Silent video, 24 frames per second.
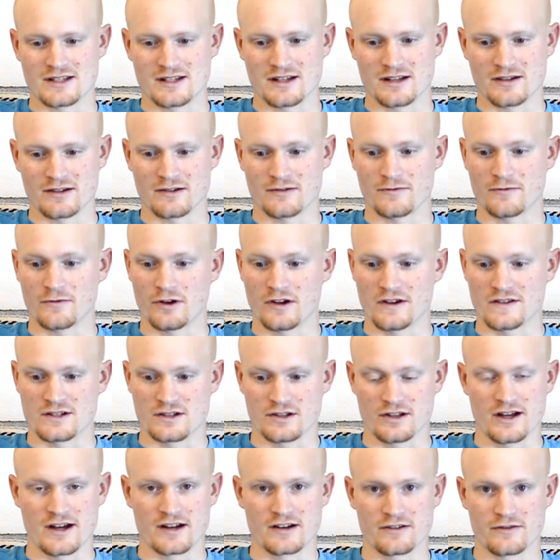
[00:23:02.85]
and it involves a
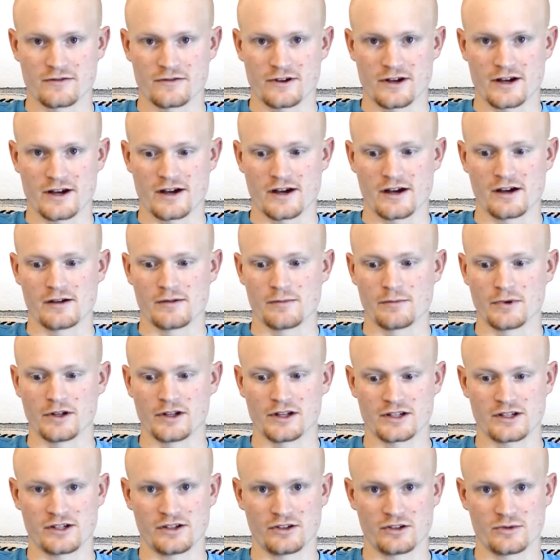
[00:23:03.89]
lot of
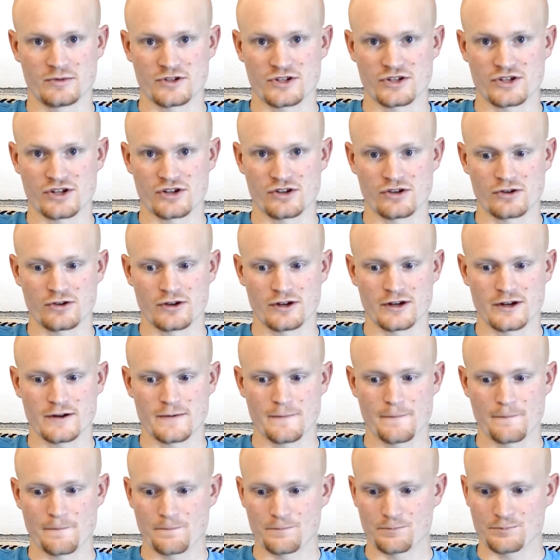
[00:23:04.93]
molecular machinery.
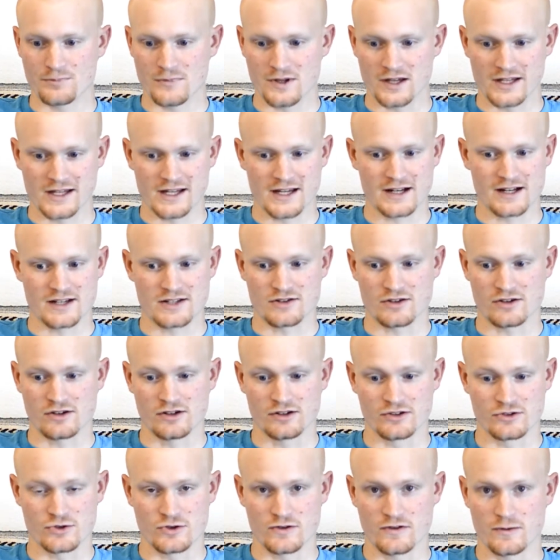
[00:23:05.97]
Again, it's
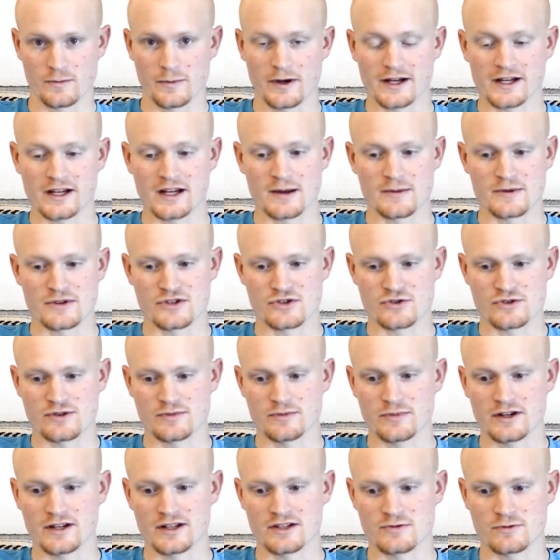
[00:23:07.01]
all driven by chemistry,
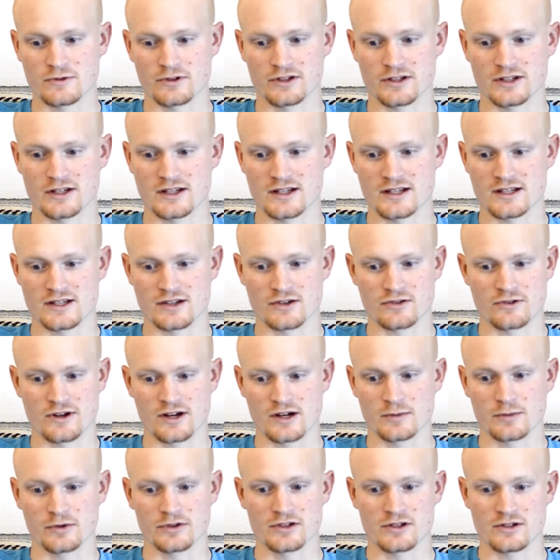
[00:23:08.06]
but it's
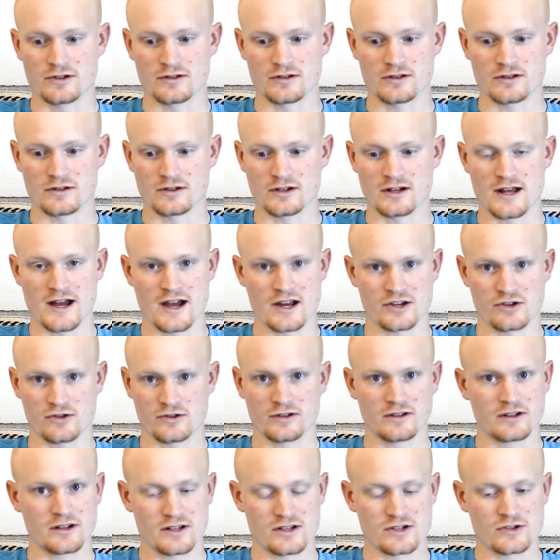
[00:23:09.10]
incredible. You could
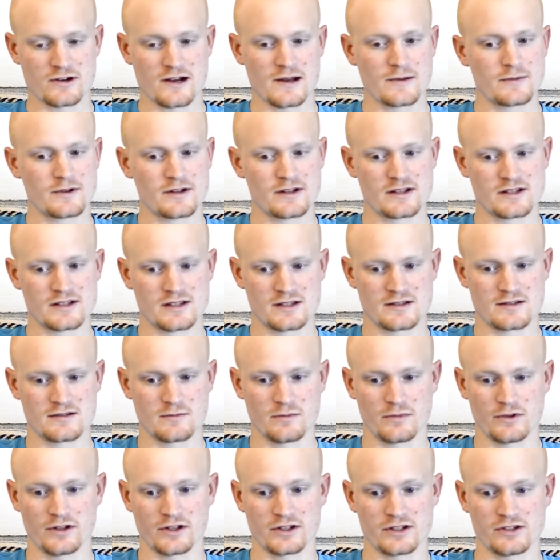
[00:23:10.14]
accurately describe it as
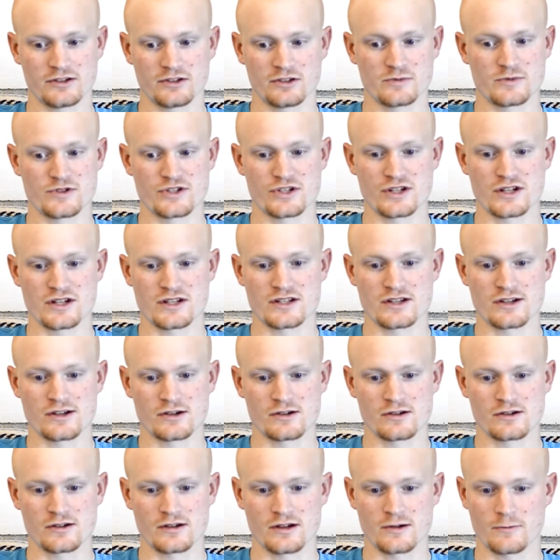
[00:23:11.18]
molecular machines
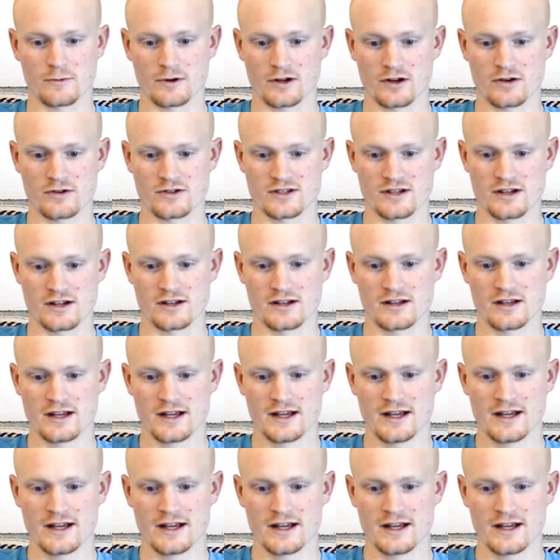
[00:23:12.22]
here and what goes on.